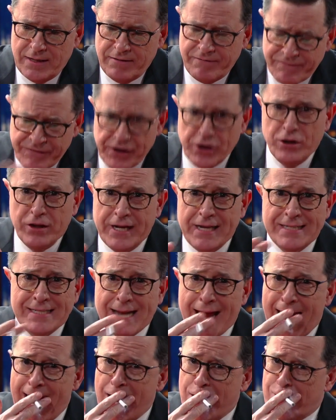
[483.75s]
Fear leads
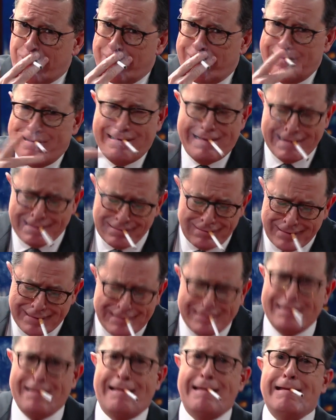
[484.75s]
to anger, and anger
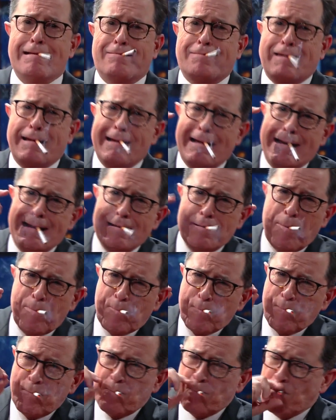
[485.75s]
leads to hate, okay? Hate,
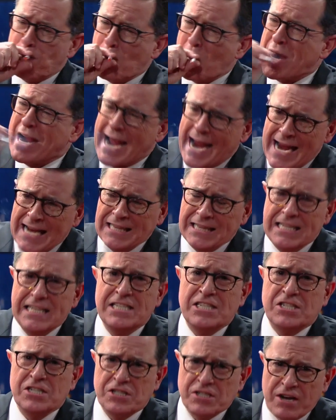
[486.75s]
hate
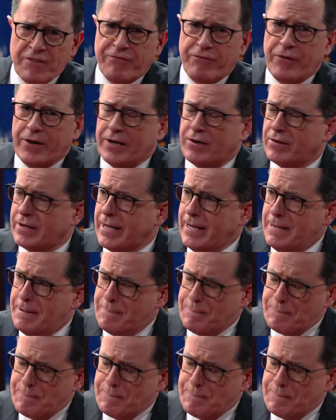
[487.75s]
leads to suffering, okay?